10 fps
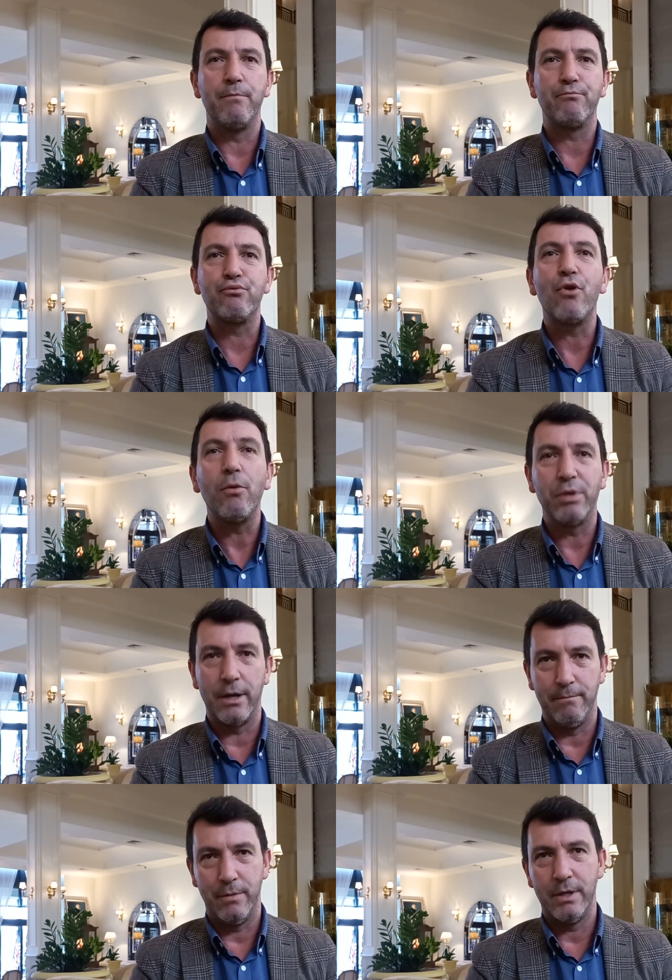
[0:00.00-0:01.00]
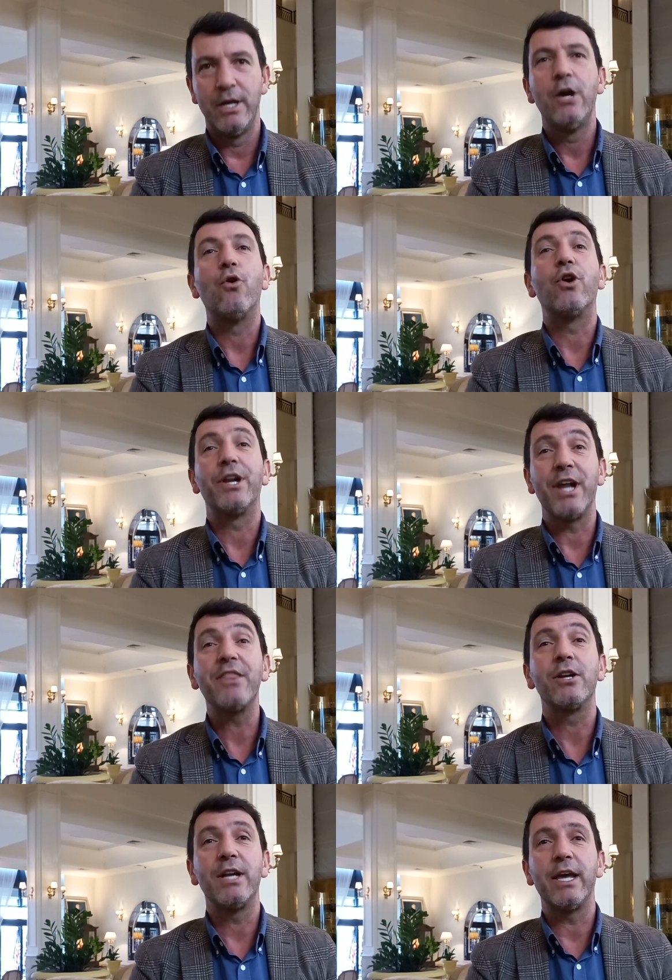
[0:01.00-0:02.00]
problem or
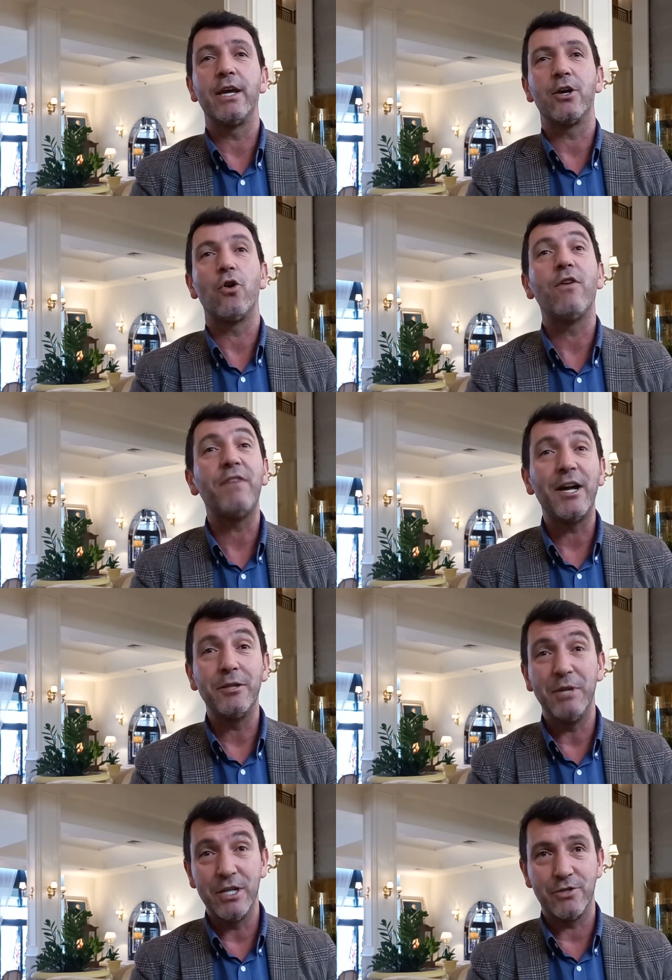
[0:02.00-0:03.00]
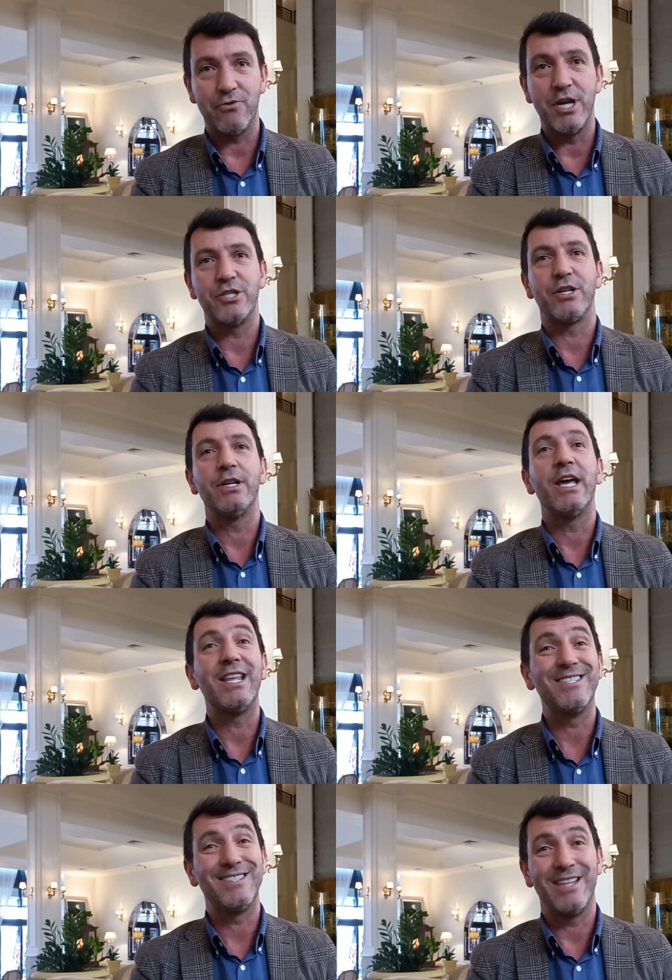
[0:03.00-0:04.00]
another layer of administration
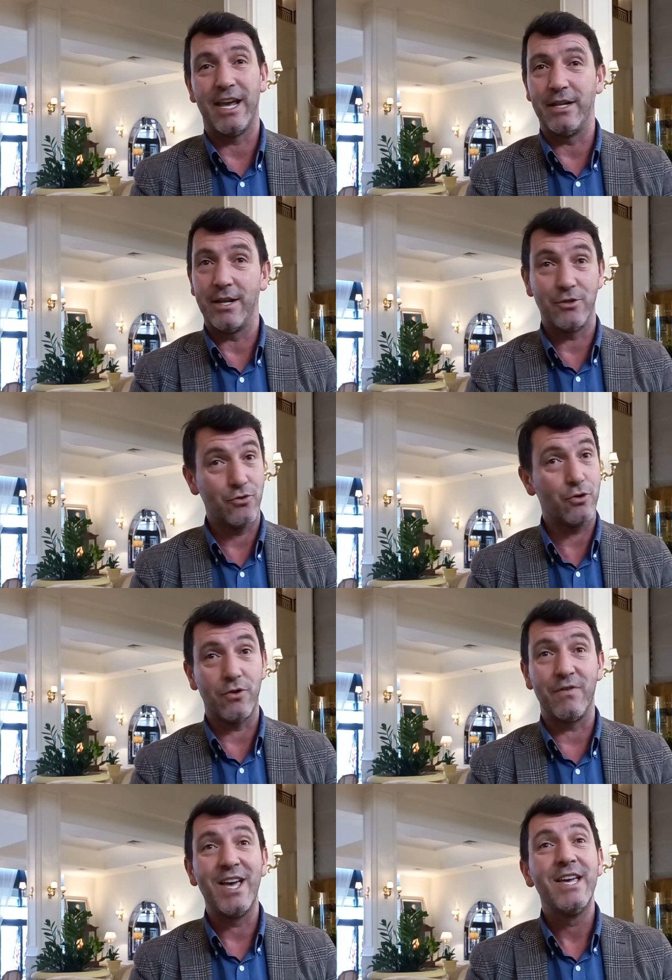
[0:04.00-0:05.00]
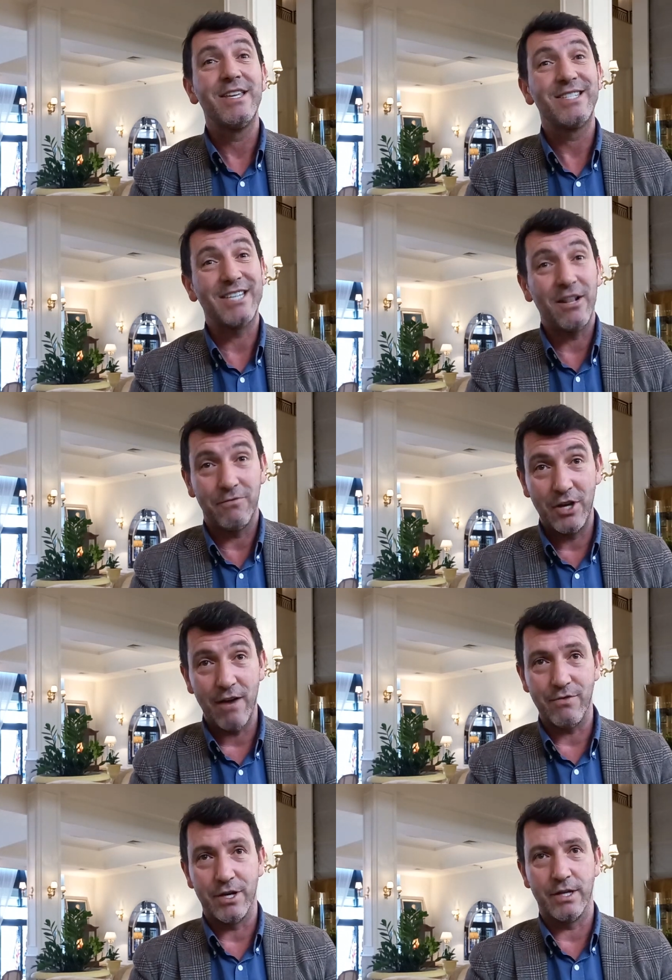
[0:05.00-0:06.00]
and sort of
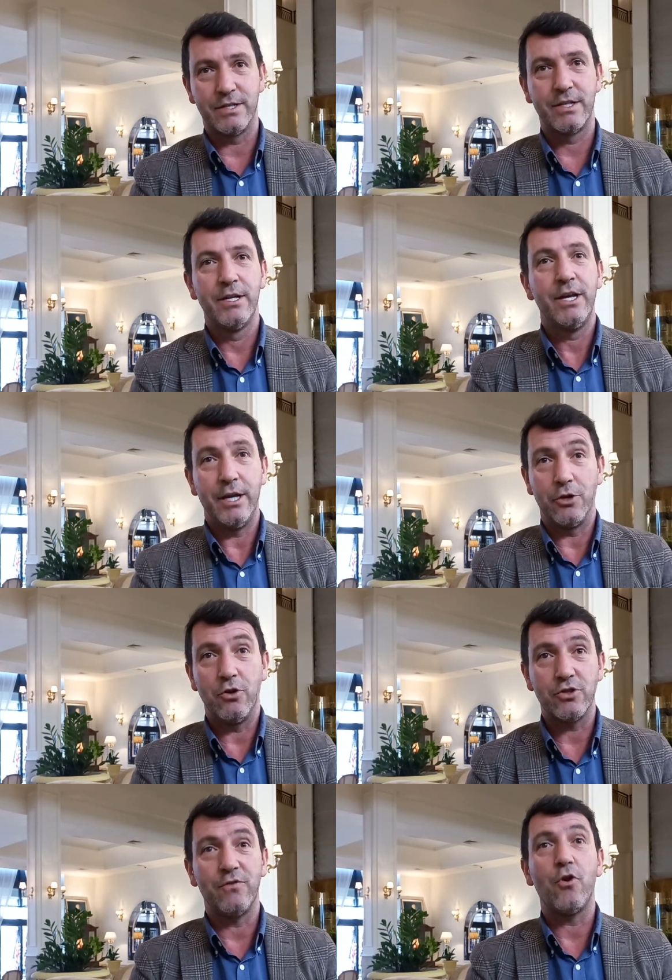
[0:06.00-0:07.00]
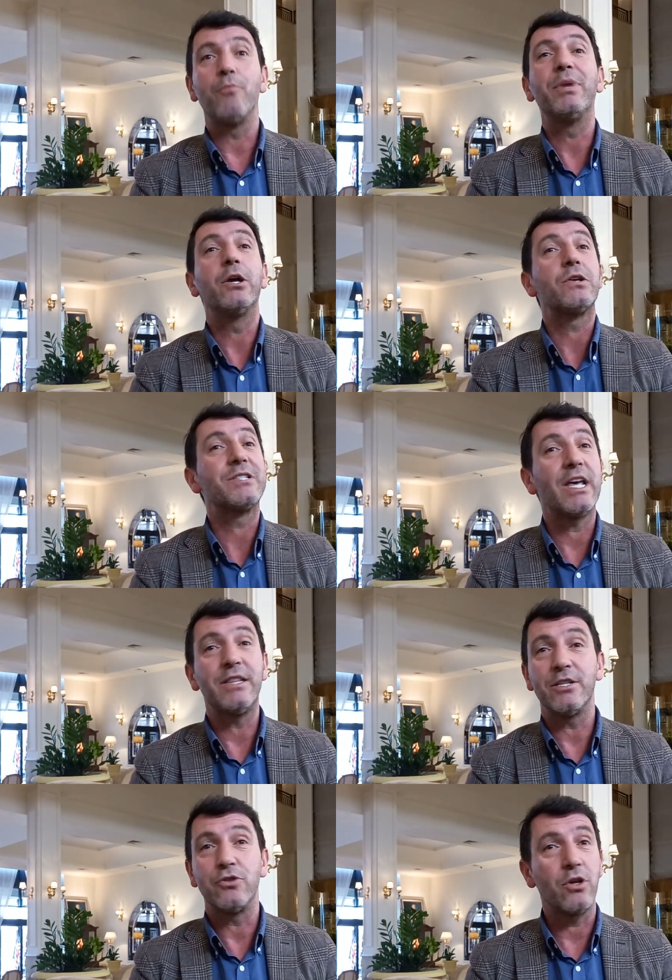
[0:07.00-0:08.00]
self-governance in Kosovo, because
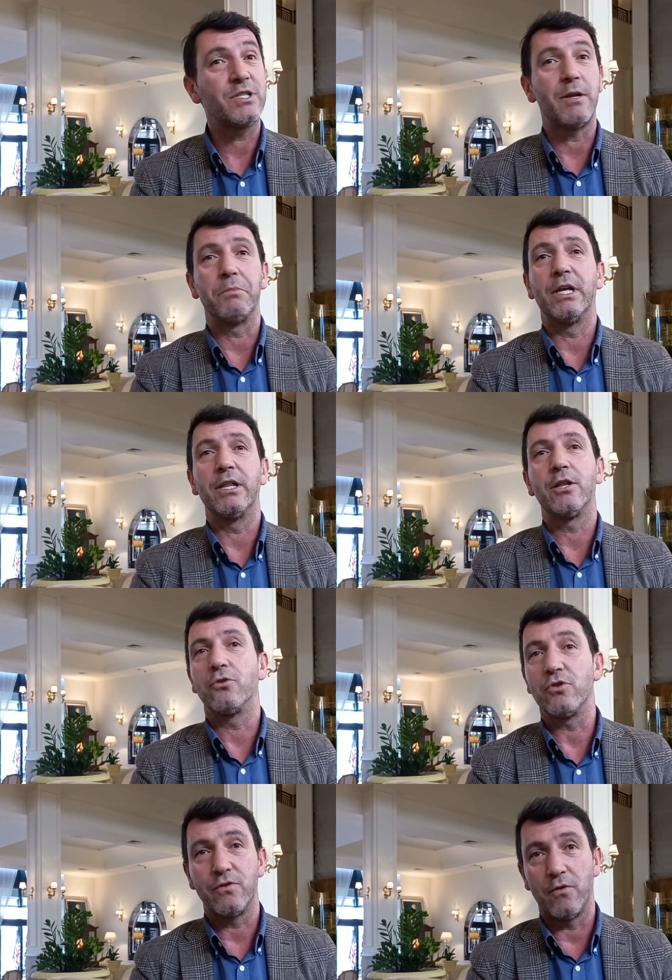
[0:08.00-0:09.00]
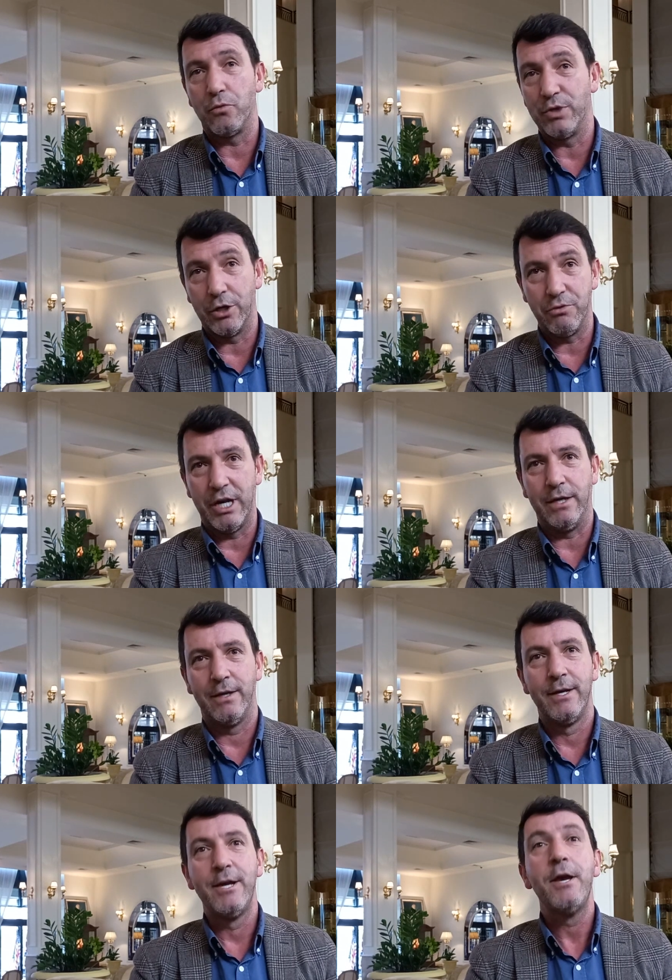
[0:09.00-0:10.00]
that is not something that Kosovo would agree.
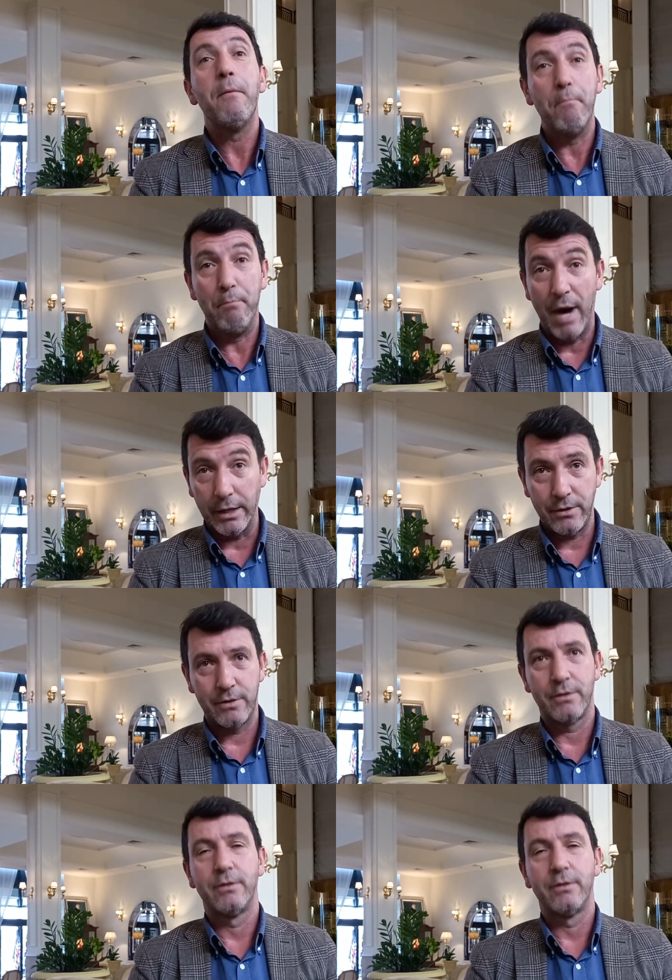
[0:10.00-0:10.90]
But